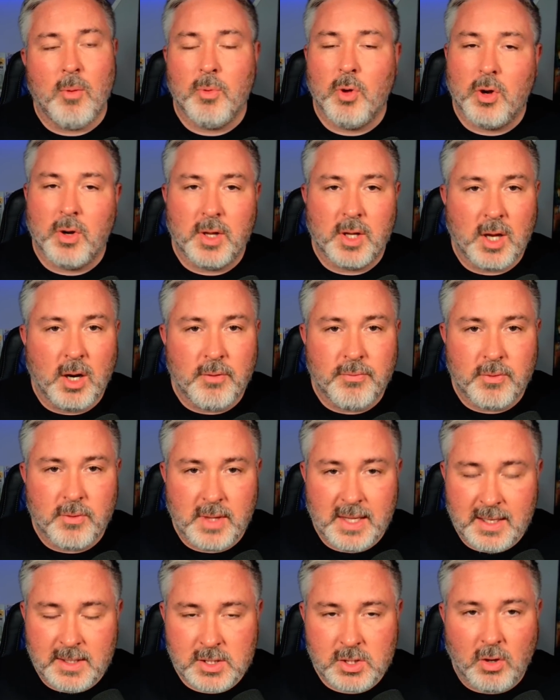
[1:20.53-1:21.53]
I'm not going to go through
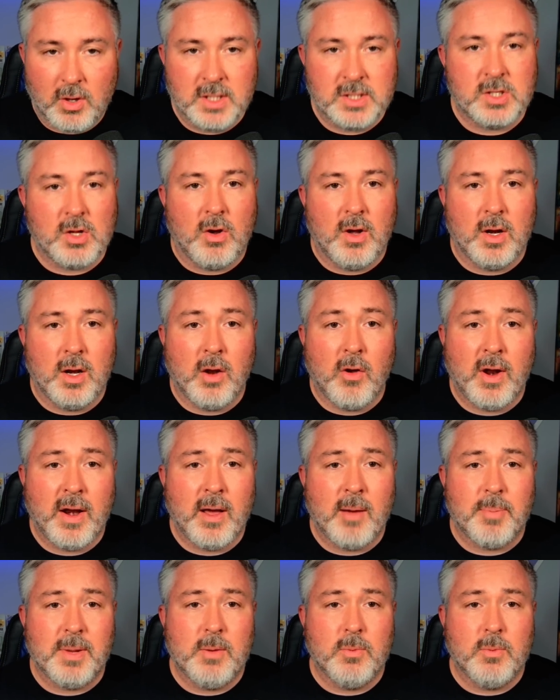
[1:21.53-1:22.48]
the entire starting lineup.